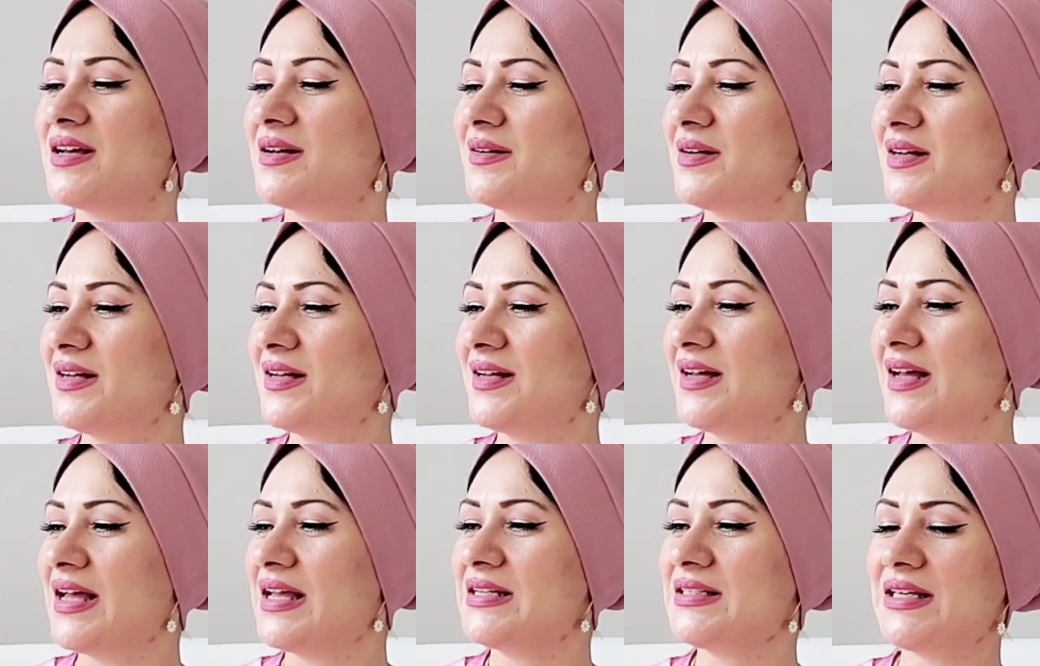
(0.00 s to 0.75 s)

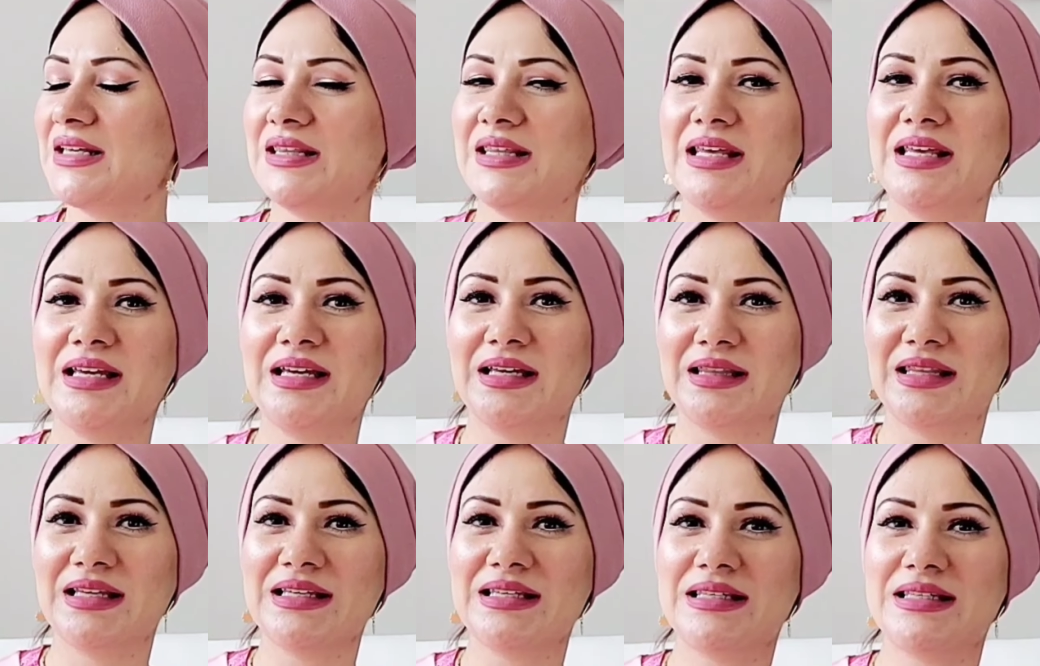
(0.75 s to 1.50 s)
and I
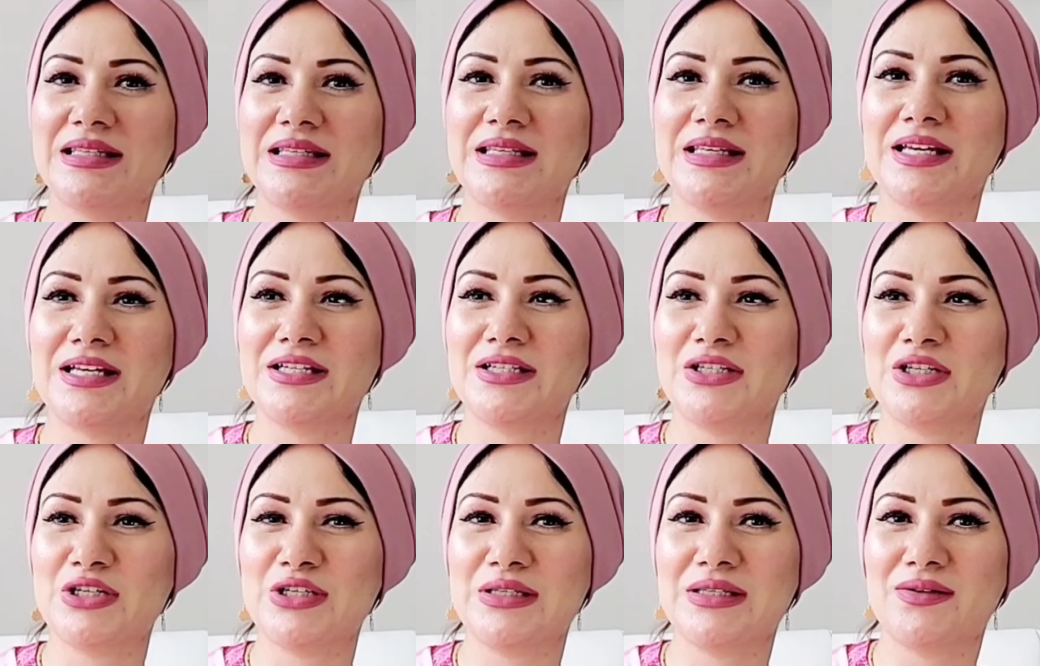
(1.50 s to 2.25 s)
think this Sea
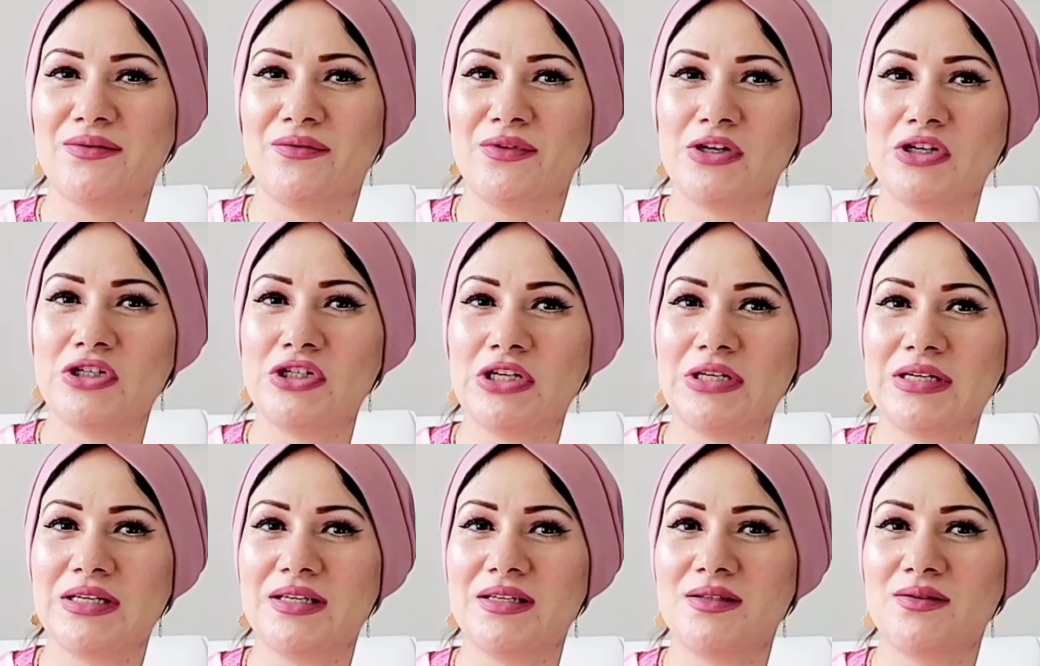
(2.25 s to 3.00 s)
Intense
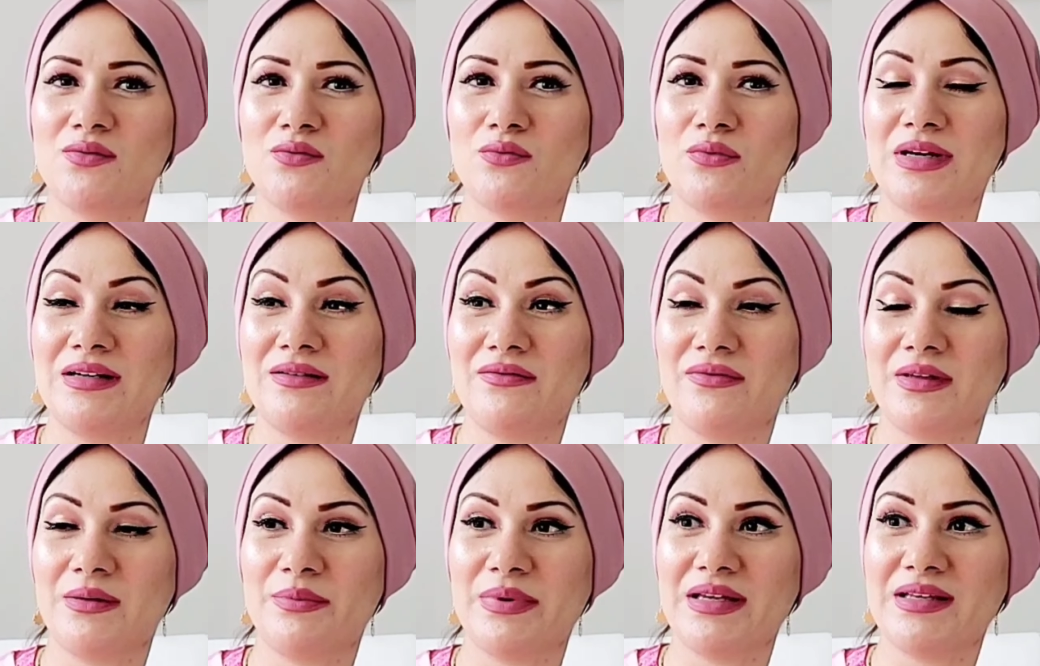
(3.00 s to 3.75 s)
version is one
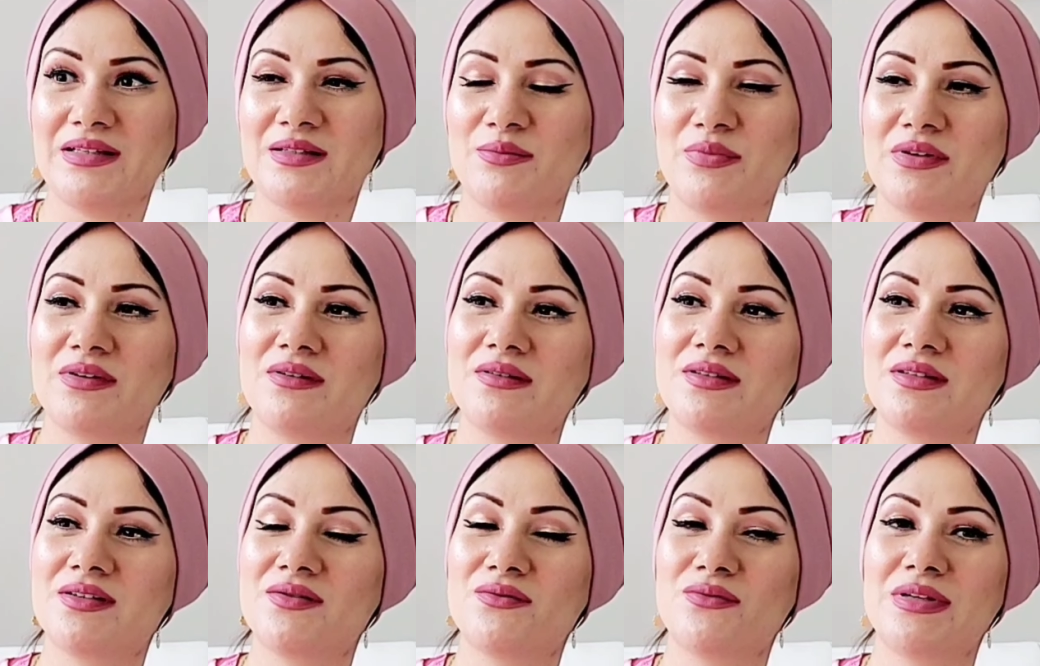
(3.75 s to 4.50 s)
of the best
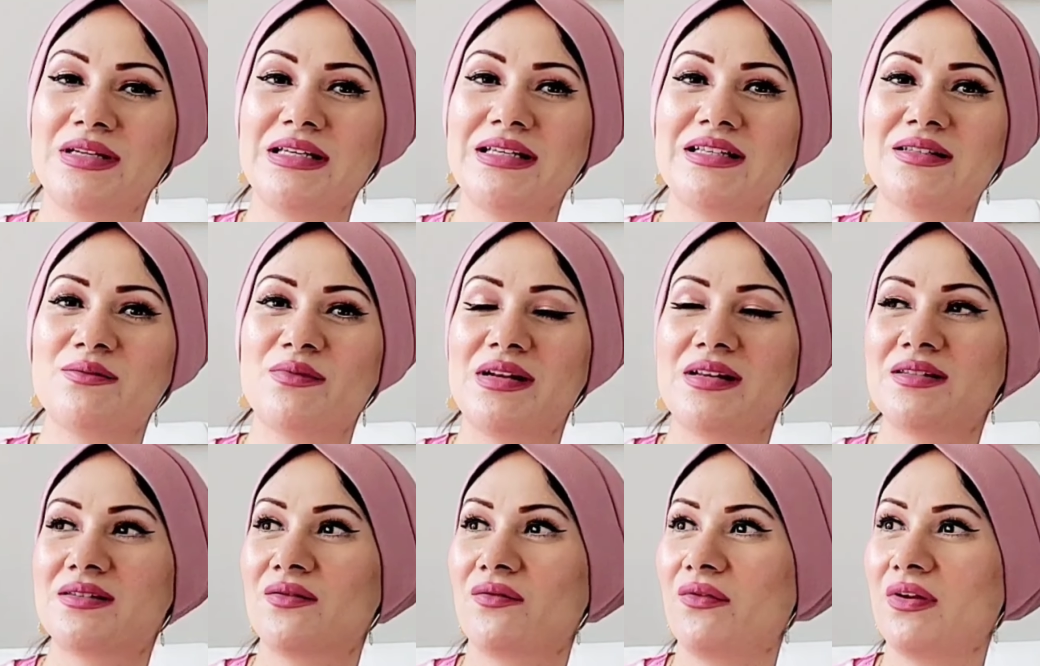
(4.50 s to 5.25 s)
because it really
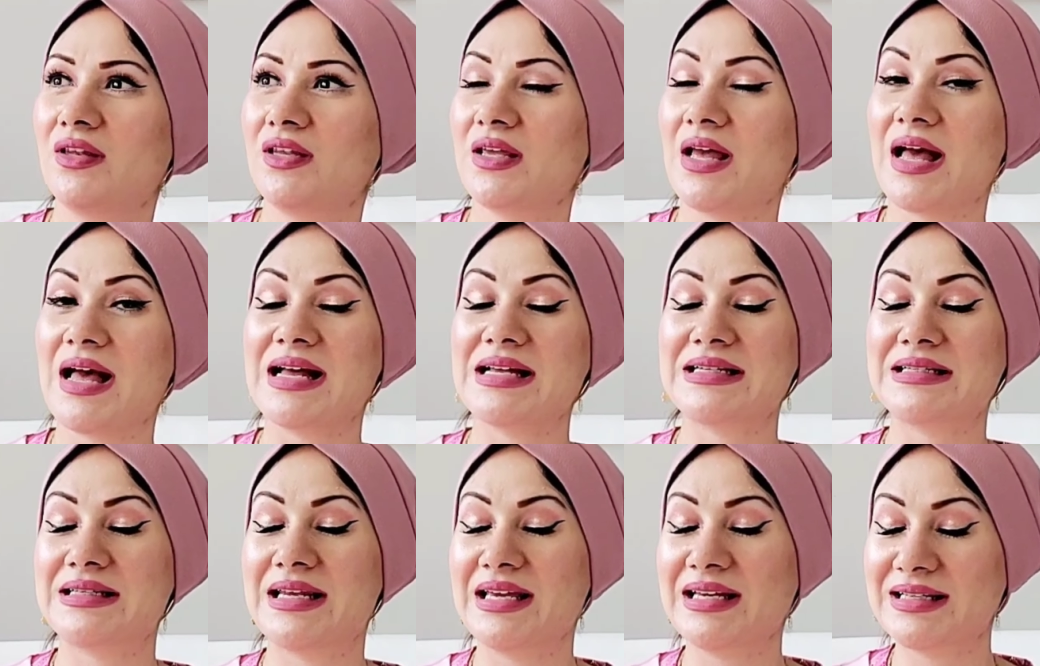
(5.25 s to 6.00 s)
smells very
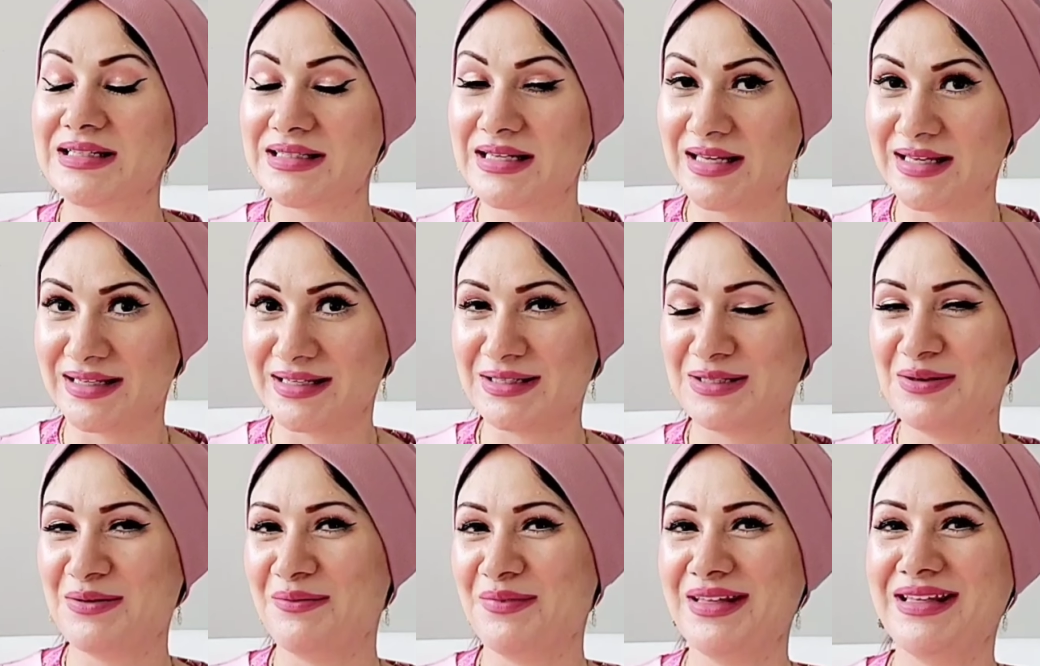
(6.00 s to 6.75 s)
addicting
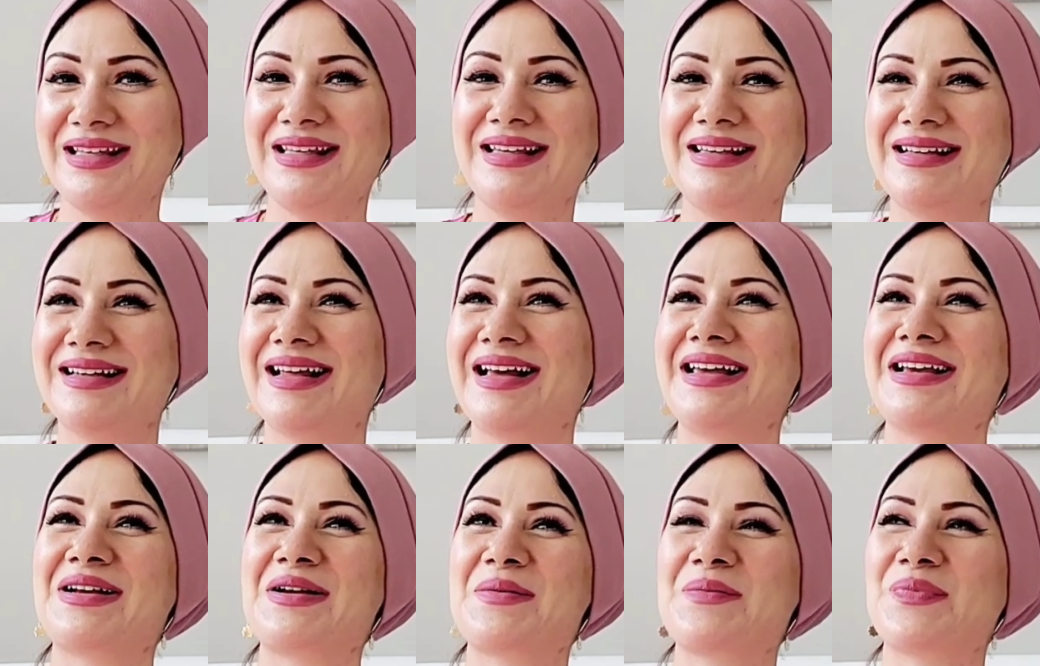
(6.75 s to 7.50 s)
to me.
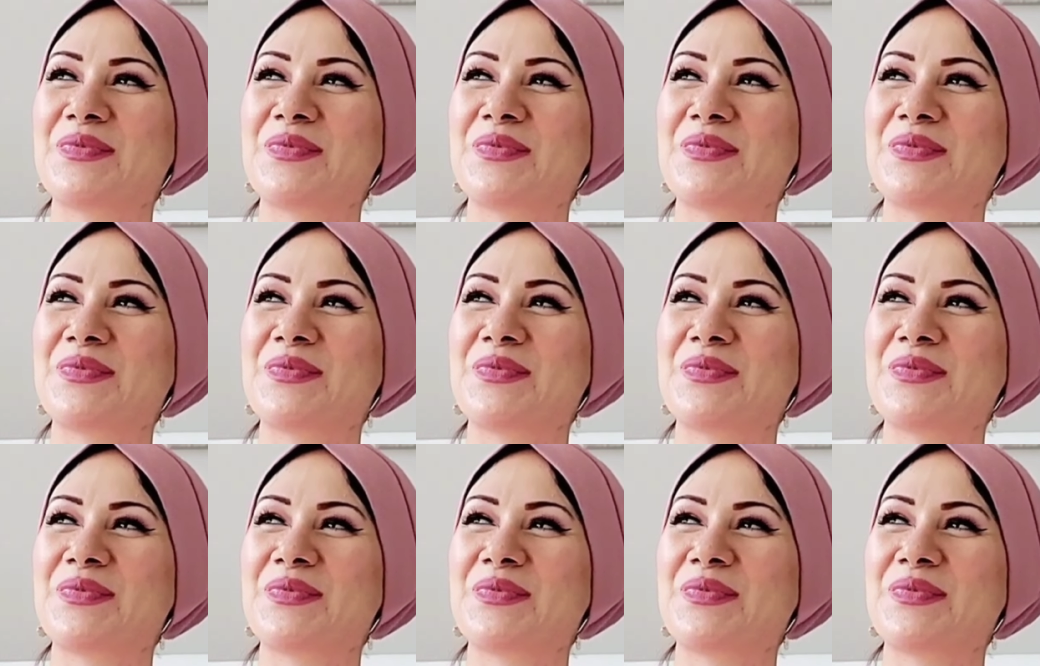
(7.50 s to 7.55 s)
Like